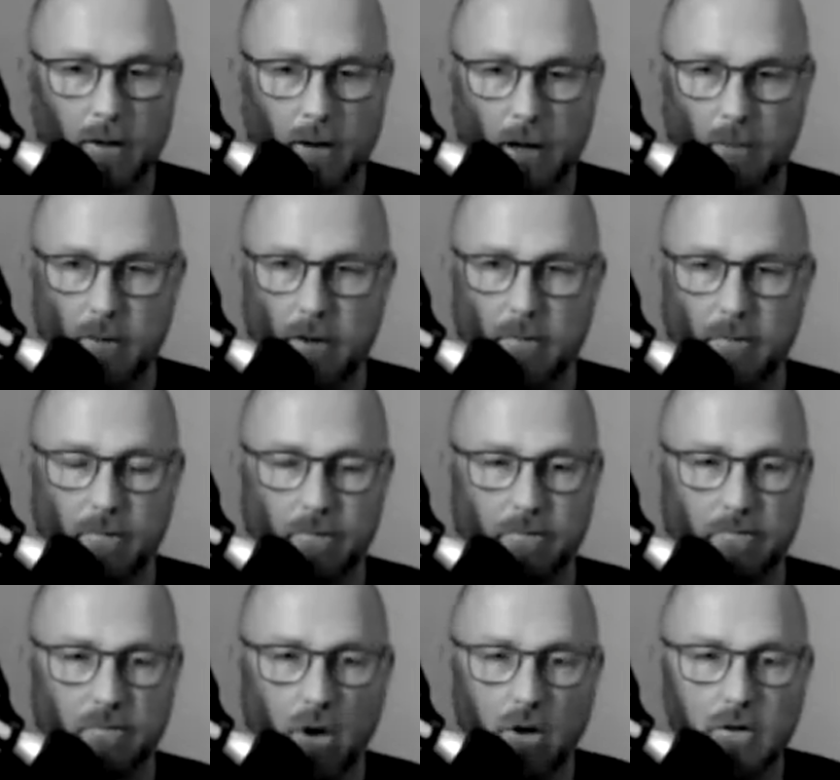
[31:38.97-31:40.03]
I mean,
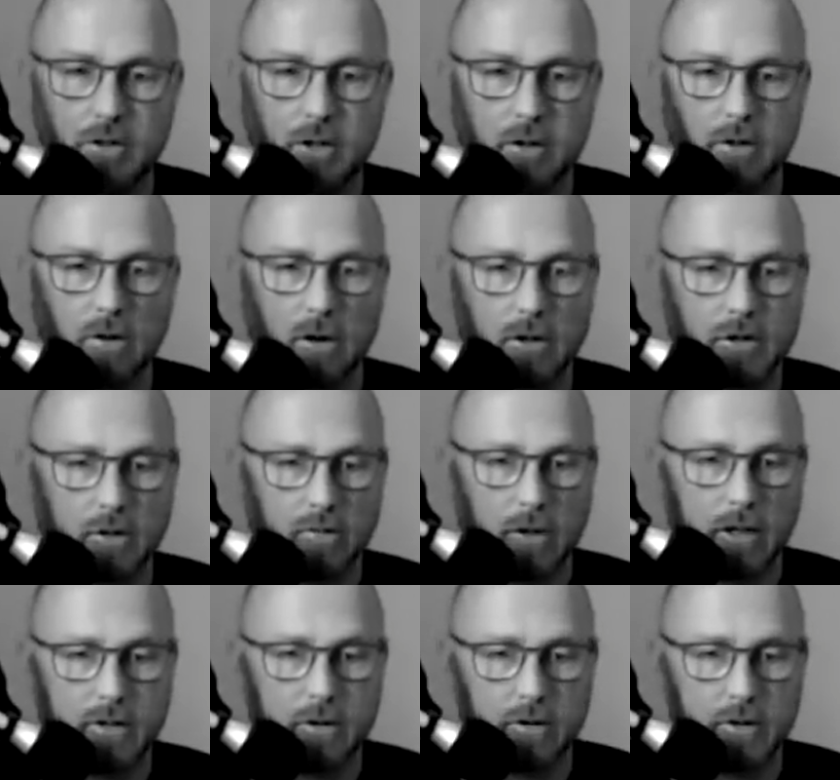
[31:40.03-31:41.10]
most of the larger
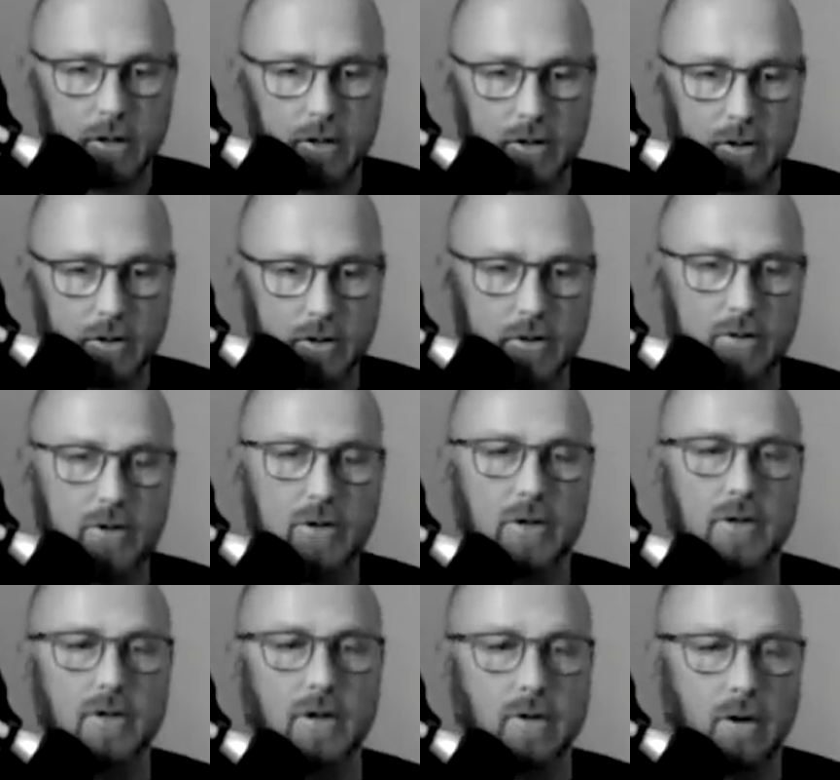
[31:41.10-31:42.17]
research
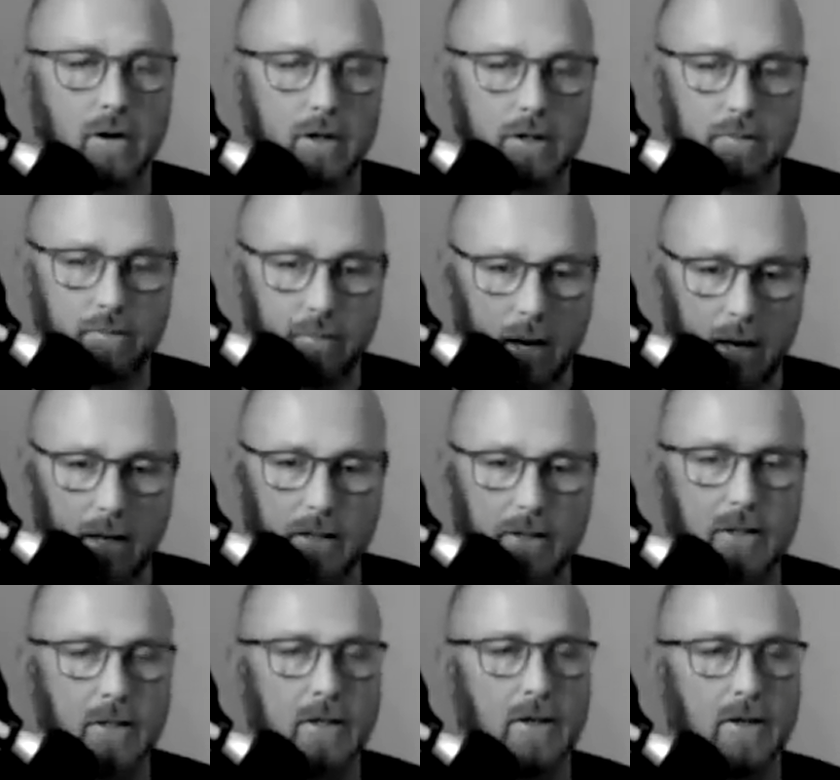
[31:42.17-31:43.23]
institutions, the large
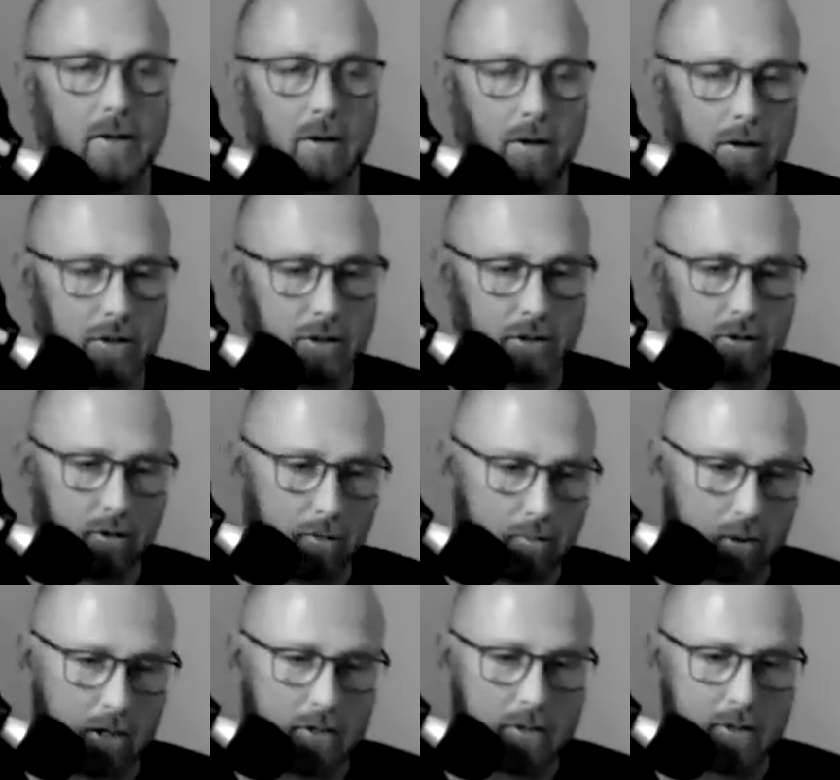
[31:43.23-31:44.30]
banks, largest
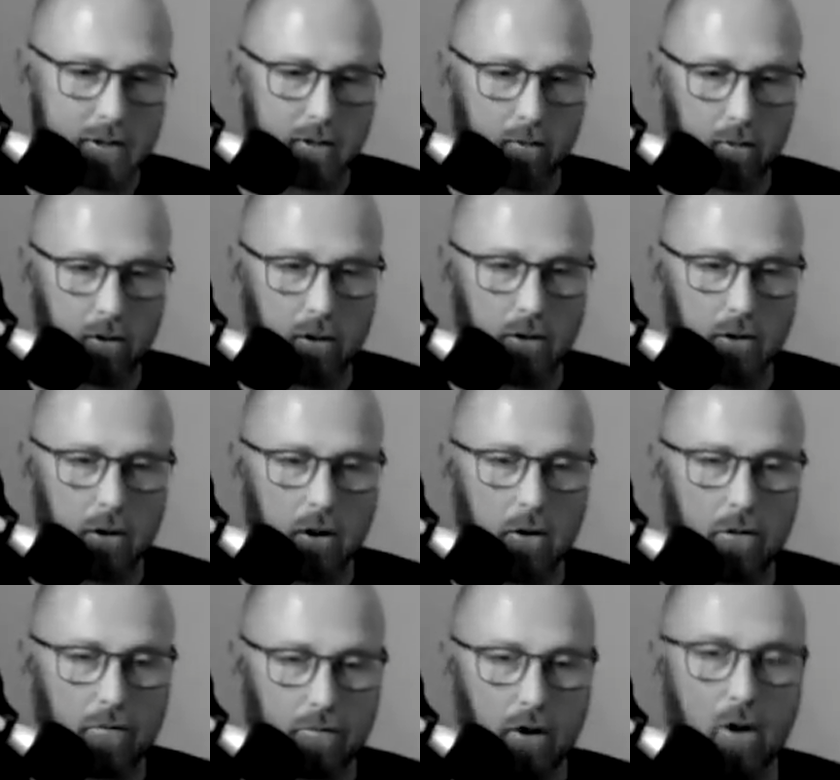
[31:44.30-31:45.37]
corporations in the world are all
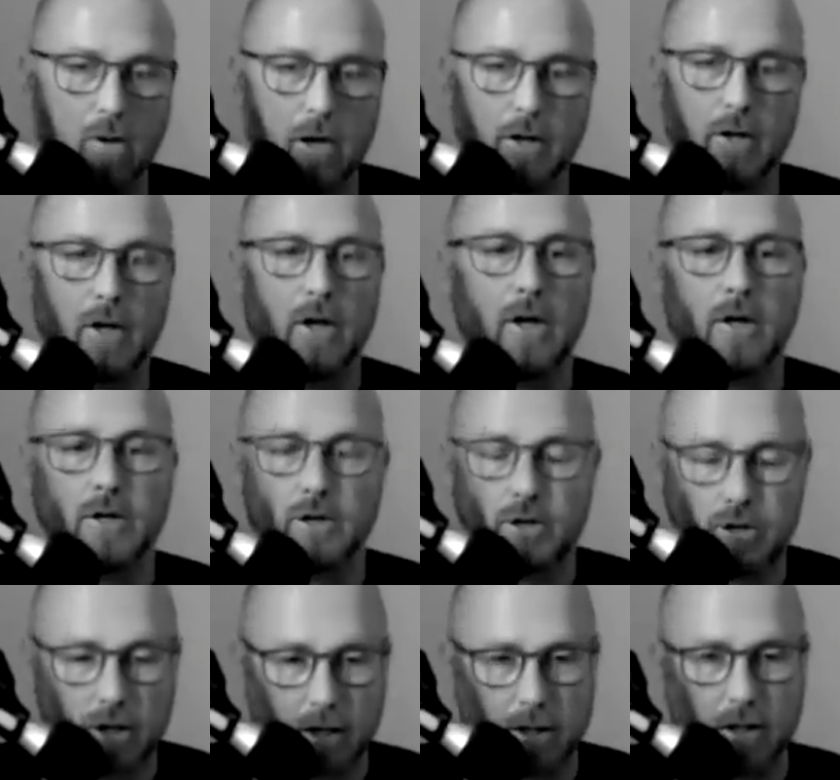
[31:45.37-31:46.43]
throwing
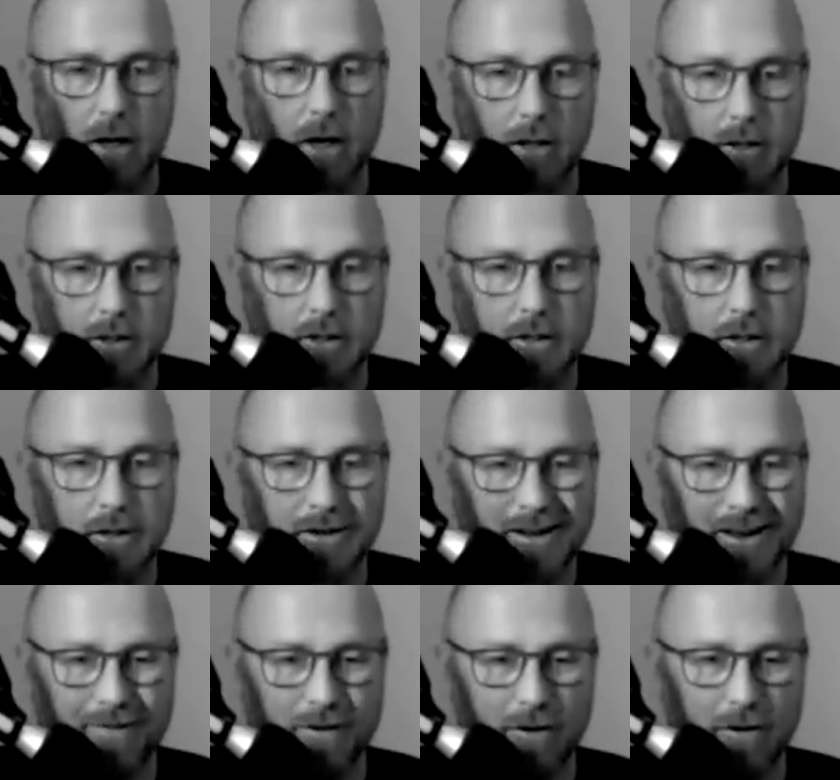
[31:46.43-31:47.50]
shit tons
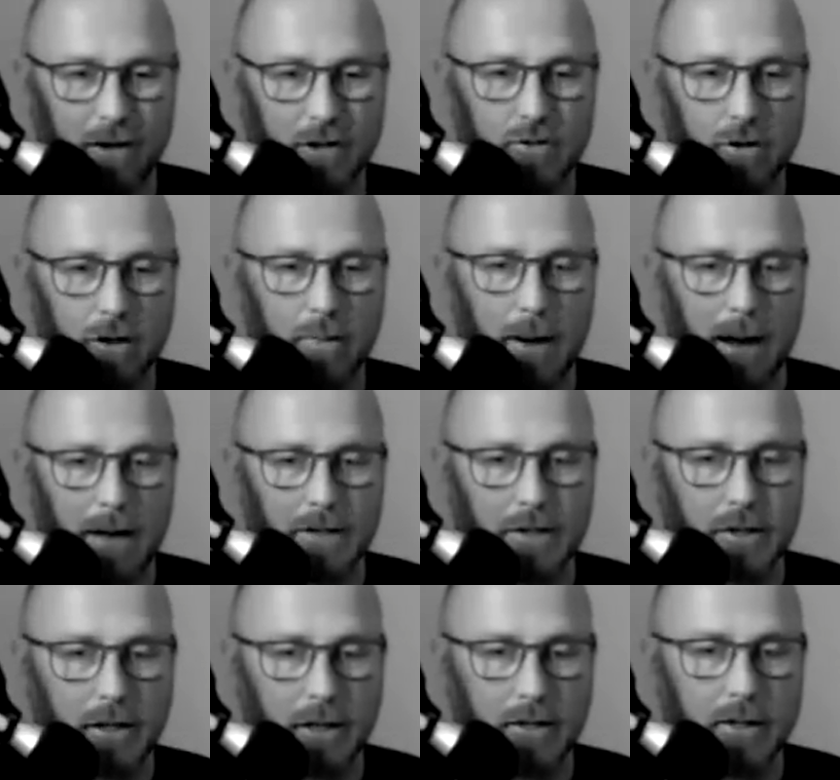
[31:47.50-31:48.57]
of intellectual
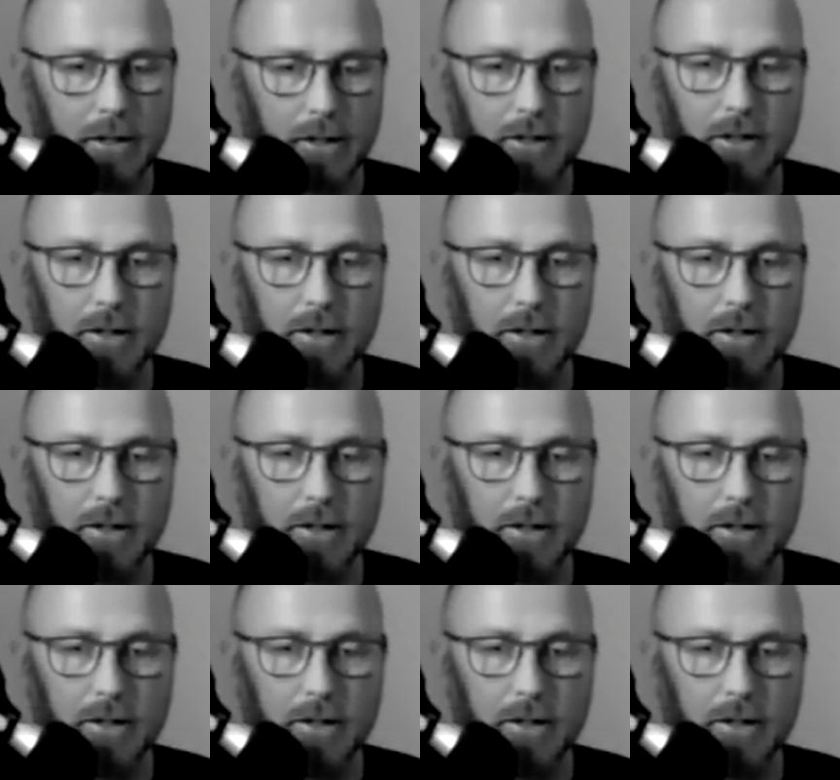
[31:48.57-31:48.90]
capacity at this.